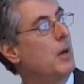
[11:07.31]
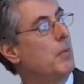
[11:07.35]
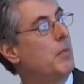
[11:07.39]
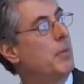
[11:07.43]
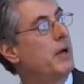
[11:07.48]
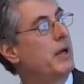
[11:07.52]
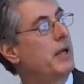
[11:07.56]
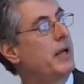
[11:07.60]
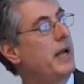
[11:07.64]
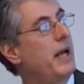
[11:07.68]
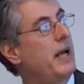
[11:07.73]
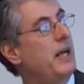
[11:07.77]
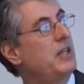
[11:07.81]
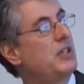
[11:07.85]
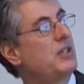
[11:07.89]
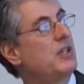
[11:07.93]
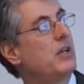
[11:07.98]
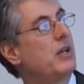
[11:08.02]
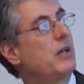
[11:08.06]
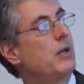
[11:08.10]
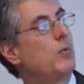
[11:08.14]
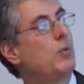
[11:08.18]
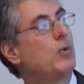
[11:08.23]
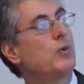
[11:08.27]
but
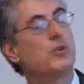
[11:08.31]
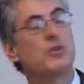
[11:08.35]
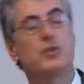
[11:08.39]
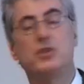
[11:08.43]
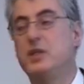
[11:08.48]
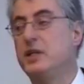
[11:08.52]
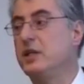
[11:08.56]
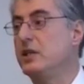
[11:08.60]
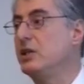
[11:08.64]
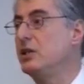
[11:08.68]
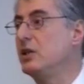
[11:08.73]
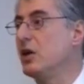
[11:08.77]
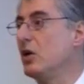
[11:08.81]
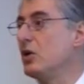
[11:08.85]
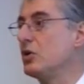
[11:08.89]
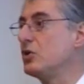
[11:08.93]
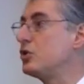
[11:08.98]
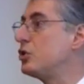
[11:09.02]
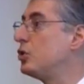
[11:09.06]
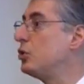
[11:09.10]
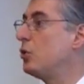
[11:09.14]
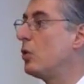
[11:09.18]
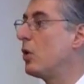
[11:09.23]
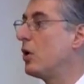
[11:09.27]
occasionally we'll see
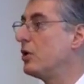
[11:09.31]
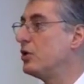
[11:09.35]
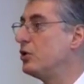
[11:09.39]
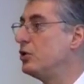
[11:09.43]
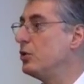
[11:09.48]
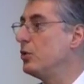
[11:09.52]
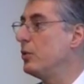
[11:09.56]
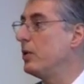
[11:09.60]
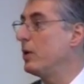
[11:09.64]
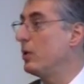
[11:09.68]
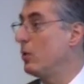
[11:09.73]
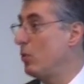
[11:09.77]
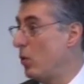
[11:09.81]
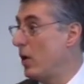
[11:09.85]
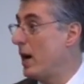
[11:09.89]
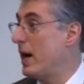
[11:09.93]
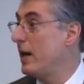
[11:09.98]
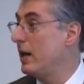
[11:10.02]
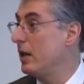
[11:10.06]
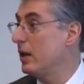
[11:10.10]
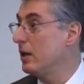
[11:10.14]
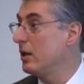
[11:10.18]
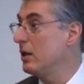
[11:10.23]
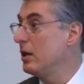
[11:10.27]
adults who are doing
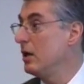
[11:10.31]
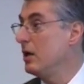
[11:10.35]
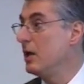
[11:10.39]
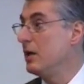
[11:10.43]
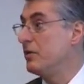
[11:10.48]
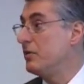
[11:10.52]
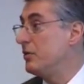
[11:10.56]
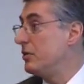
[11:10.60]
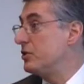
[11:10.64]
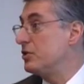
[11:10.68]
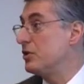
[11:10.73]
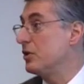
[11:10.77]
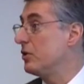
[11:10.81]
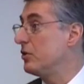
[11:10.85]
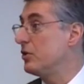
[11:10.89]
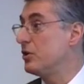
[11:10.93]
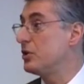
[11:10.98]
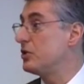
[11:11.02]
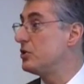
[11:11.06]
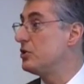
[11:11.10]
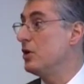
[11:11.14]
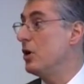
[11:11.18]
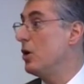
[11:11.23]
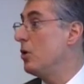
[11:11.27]
well,
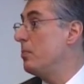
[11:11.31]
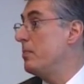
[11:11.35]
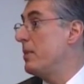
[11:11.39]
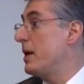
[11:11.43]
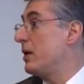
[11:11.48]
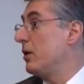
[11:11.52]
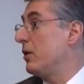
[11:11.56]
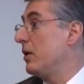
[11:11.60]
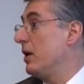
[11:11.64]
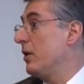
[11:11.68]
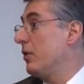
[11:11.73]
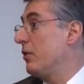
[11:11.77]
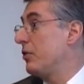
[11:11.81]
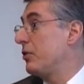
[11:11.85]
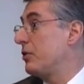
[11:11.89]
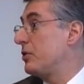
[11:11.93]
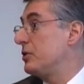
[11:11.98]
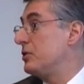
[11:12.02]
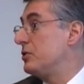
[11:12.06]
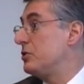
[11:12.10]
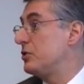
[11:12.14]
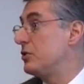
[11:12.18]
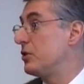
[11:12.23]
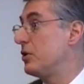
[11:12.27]
there's no mental health
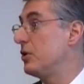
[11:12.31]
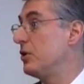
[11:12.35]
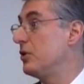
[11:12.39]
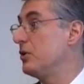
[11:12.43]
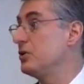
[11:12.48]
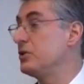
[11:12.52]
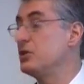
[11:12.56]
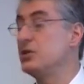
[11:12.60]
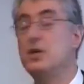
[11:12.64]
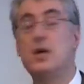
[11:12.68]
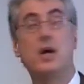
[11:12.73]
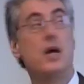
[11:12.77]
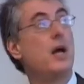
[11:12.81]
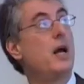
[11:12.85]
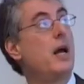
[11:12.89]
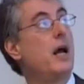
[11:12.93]
concerns,